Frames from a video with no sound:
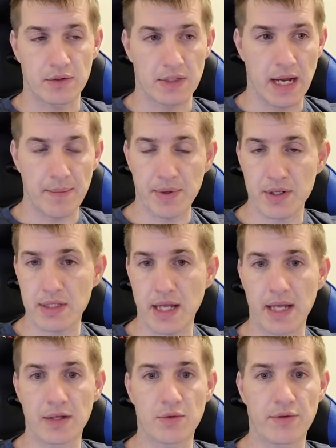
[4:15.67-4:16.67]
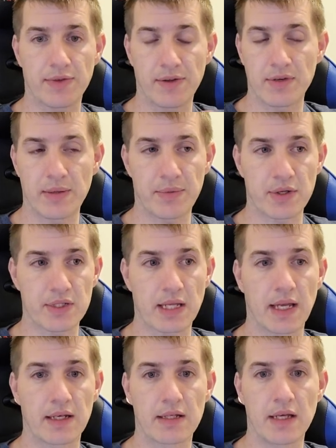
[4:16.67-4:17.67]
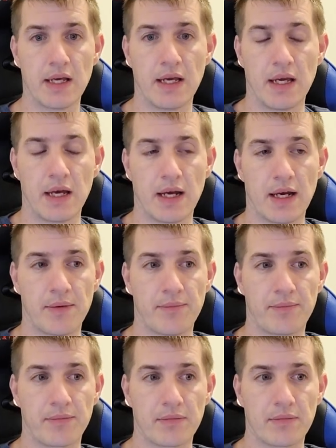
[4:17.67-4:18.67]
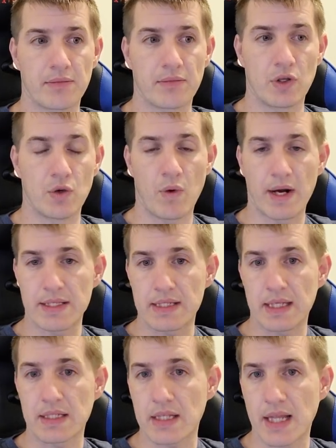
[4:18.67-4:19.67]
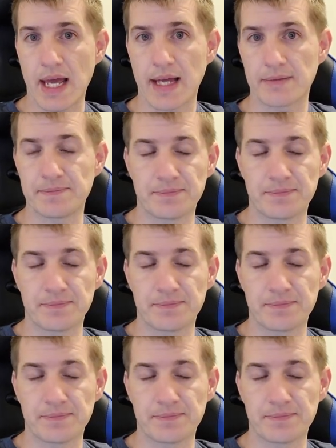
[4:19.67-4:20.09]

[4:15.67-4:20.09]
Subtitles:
10% or 15%, you want to stick to that.